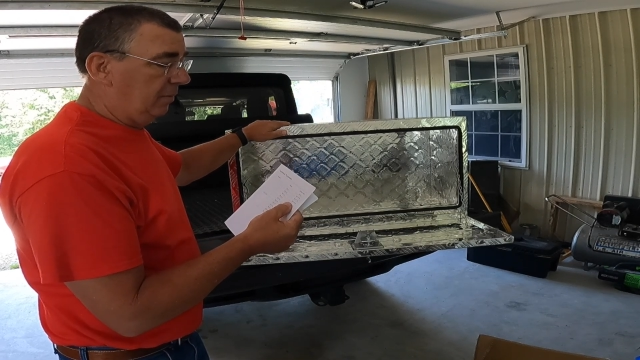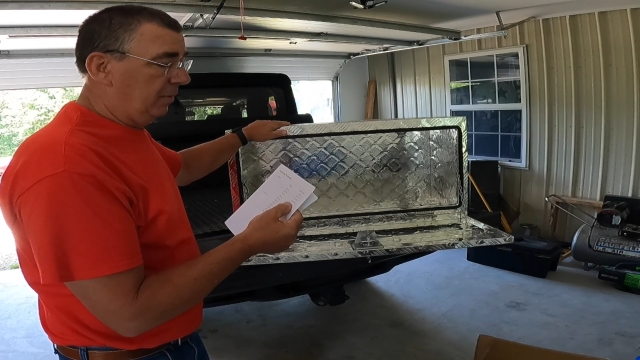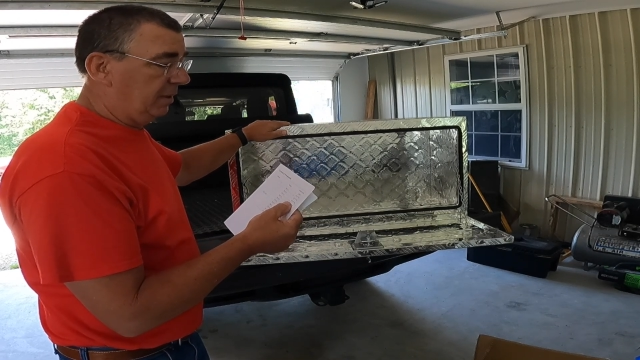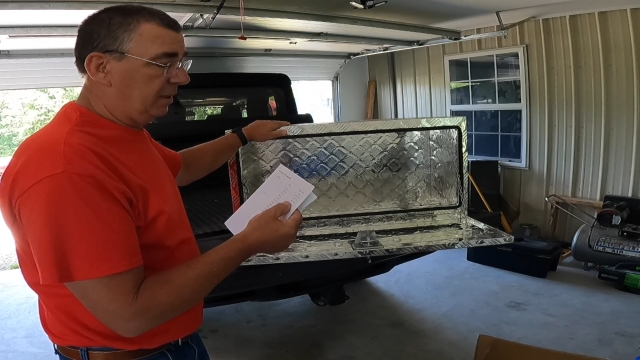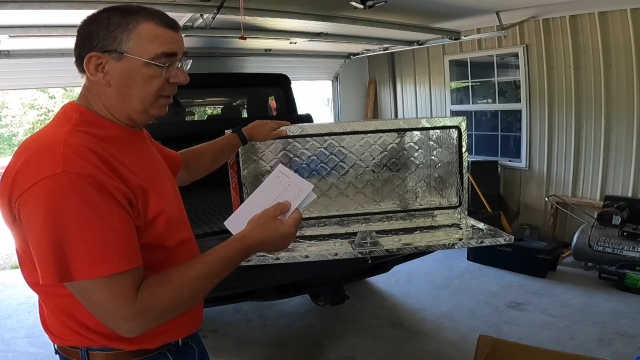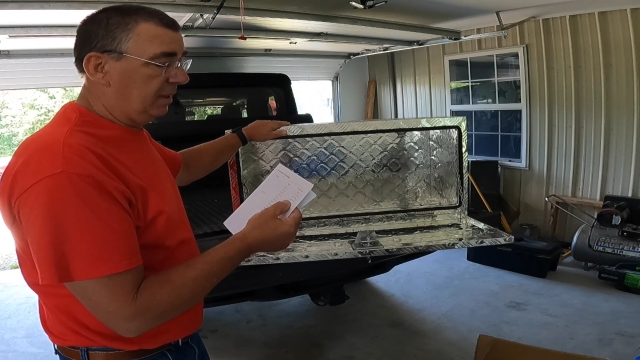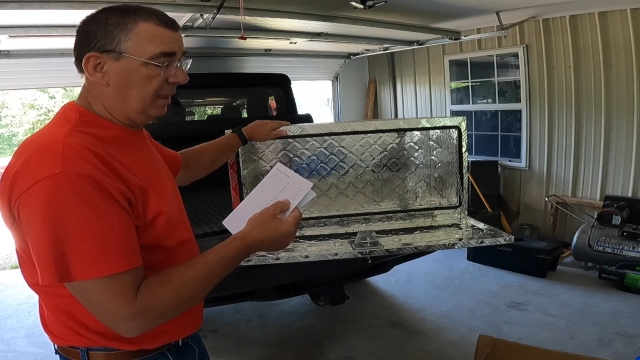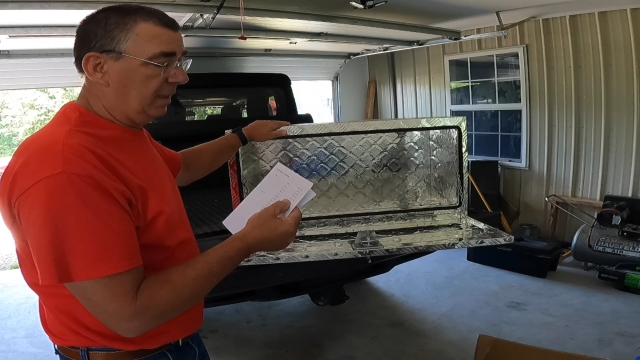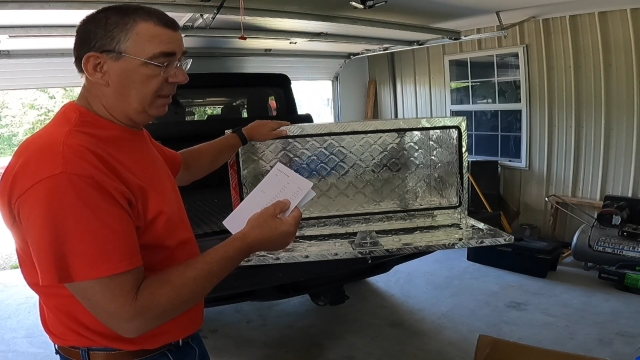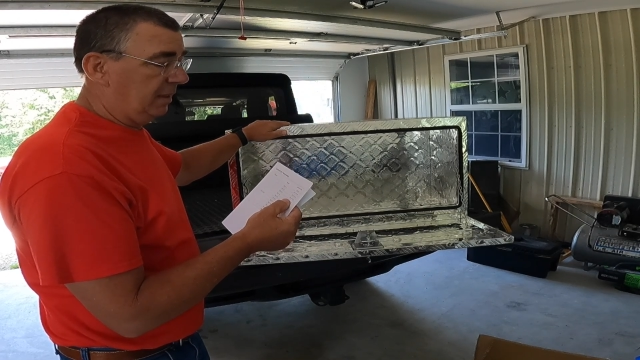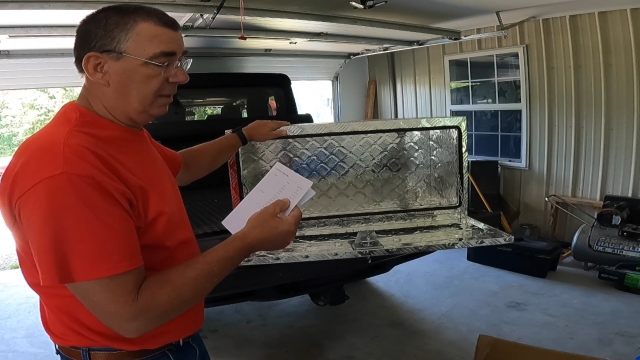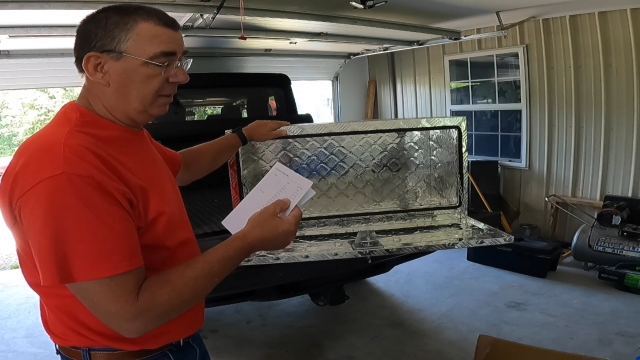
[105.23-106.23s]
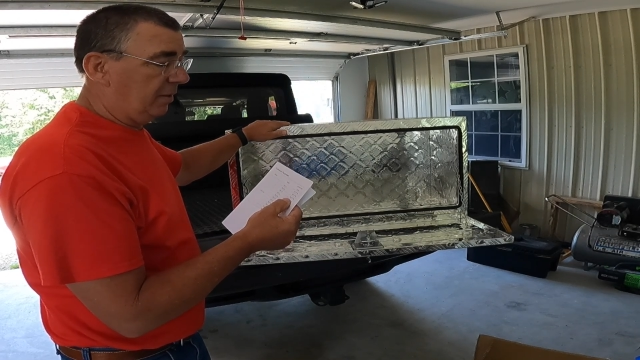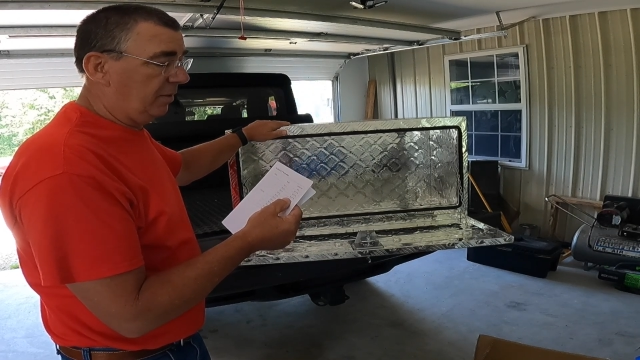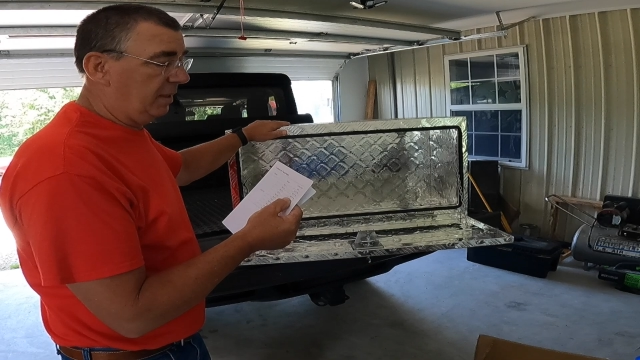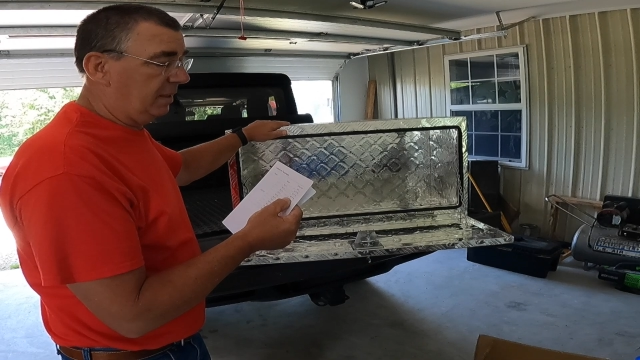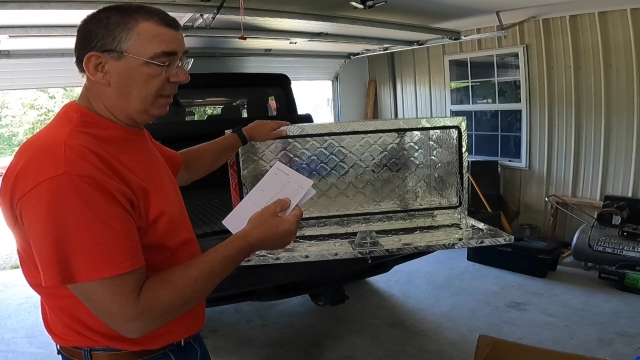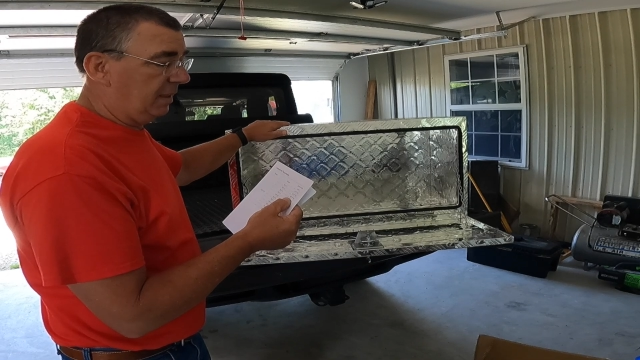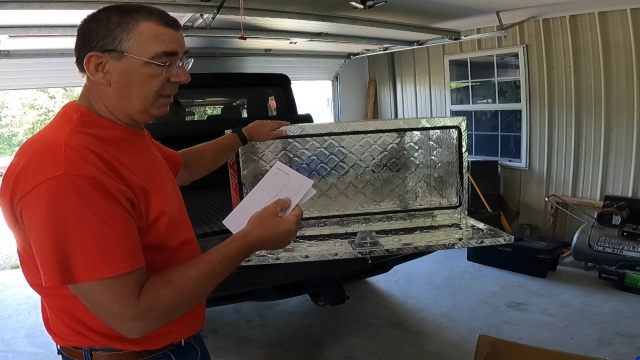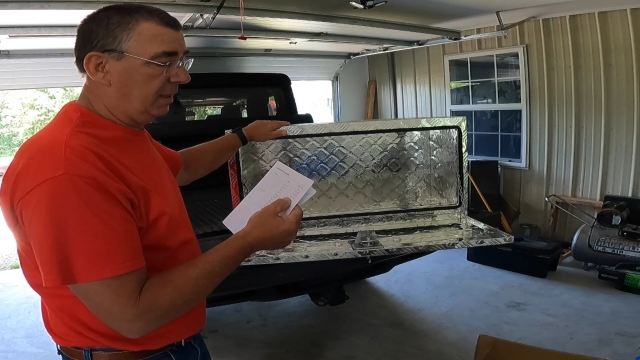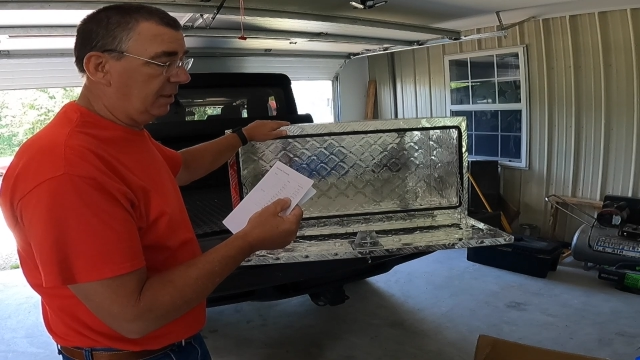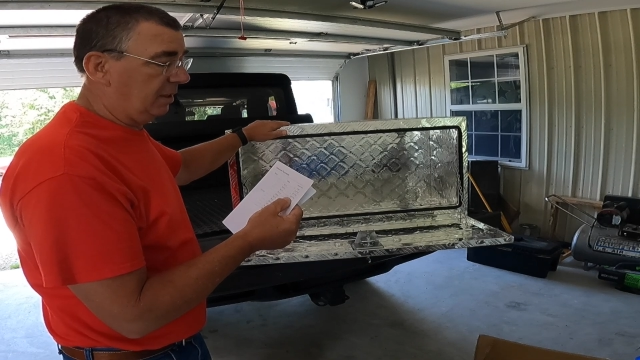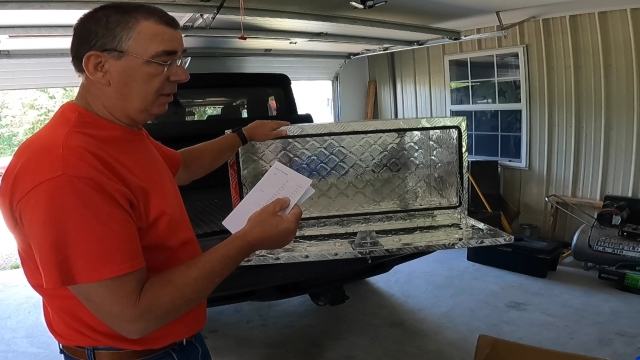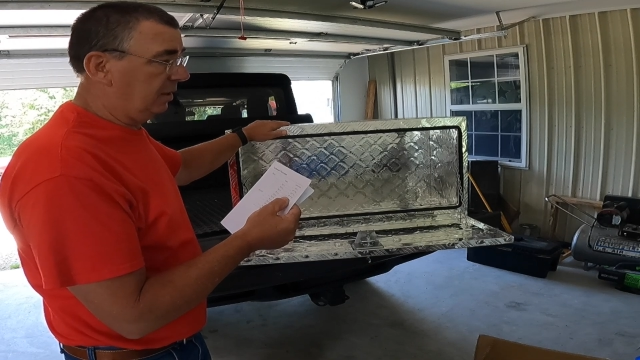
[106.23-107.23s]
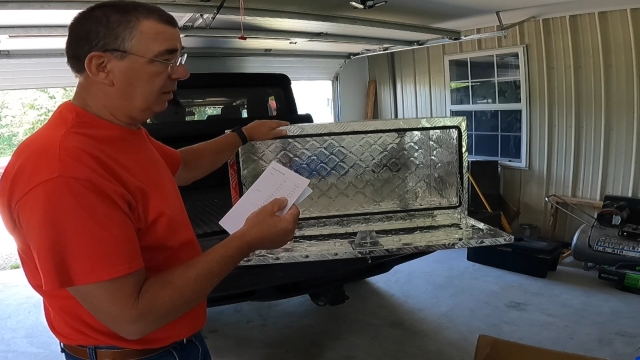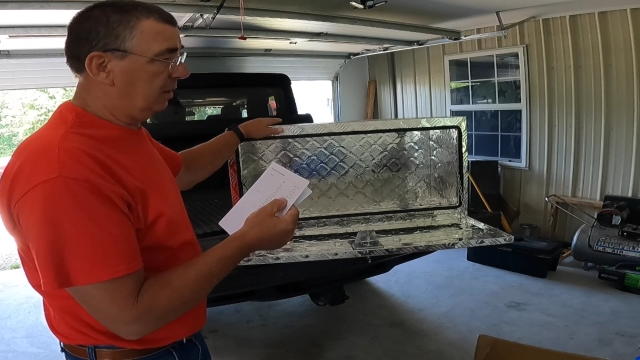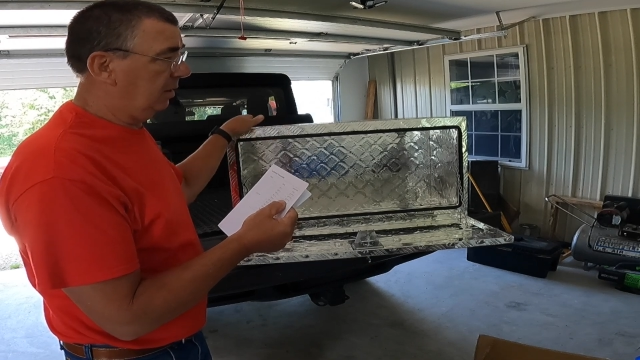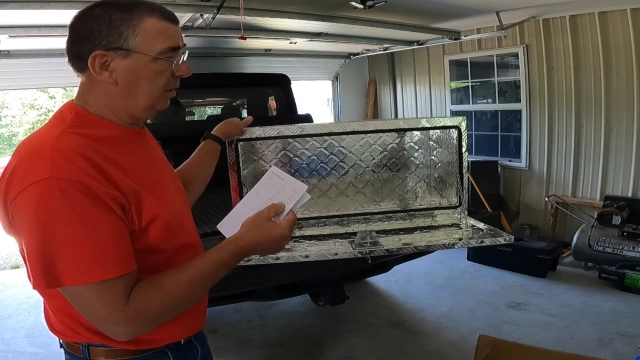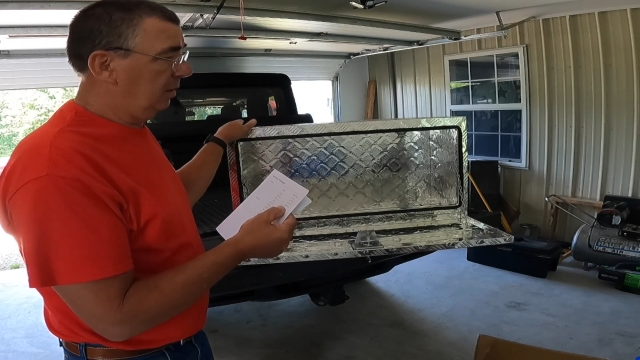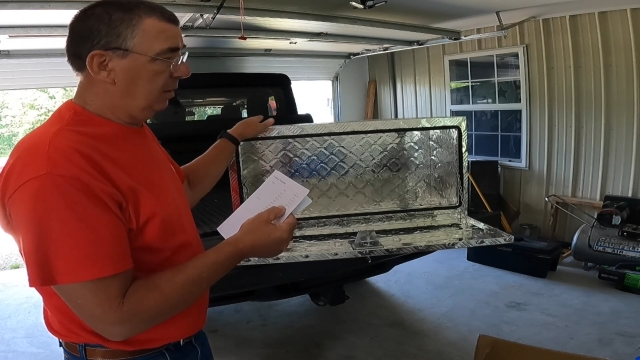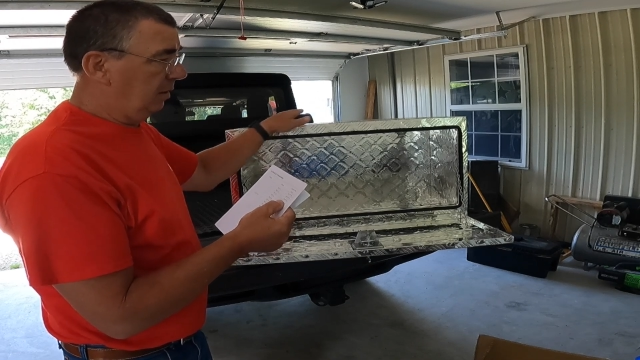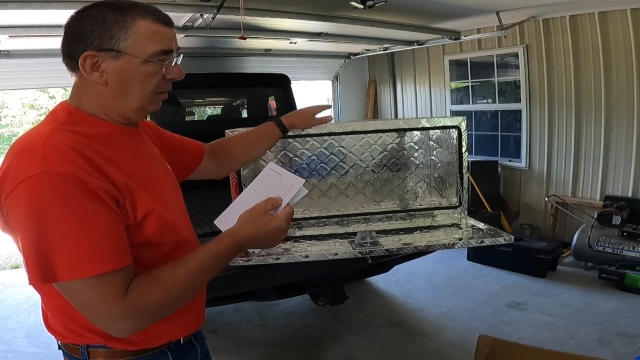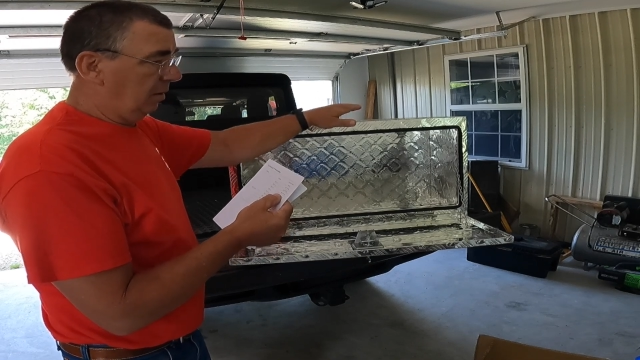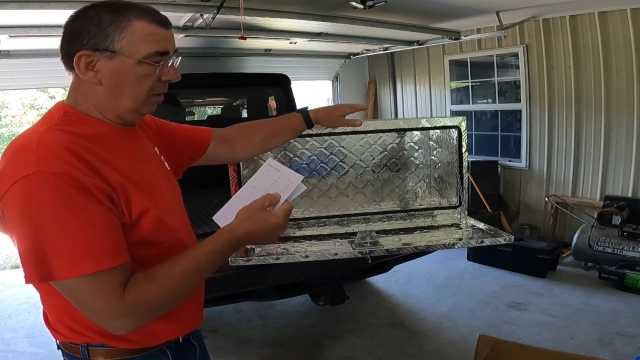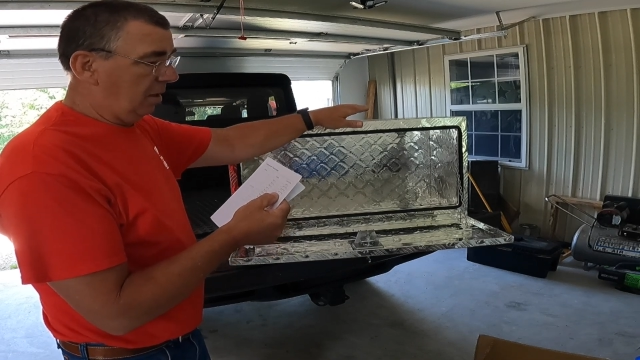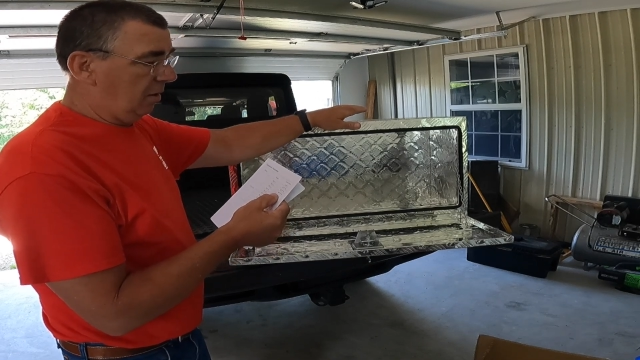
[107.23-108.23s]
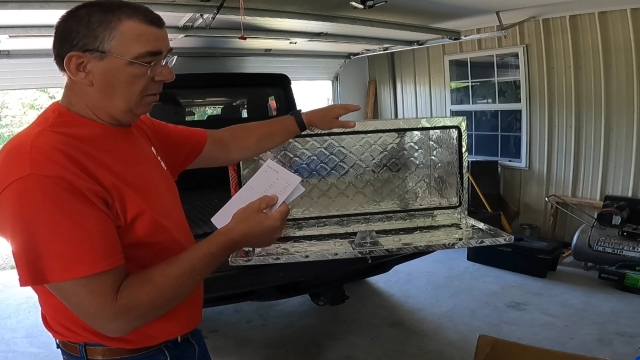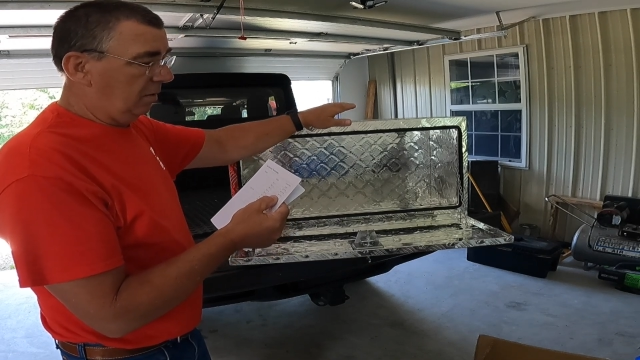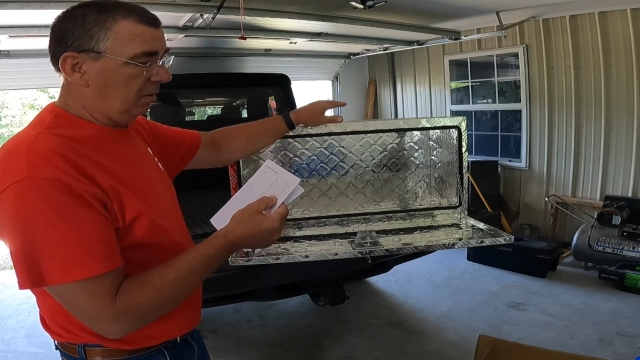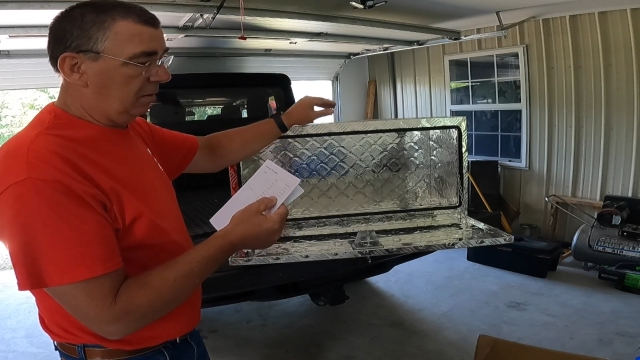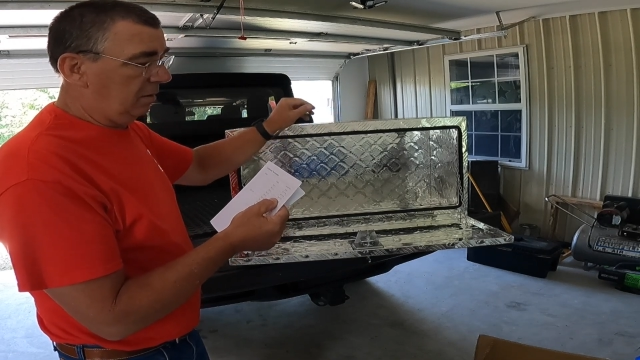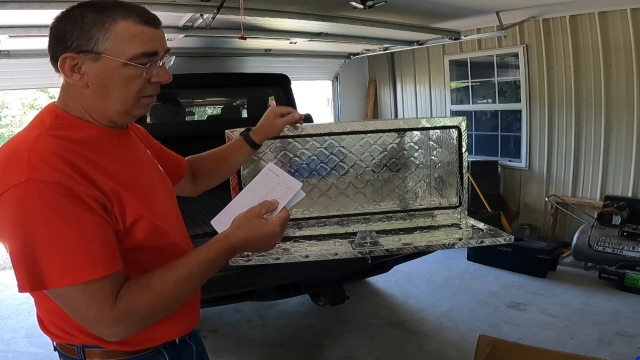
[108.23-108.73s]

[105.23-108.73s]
which it says it's 36 inches long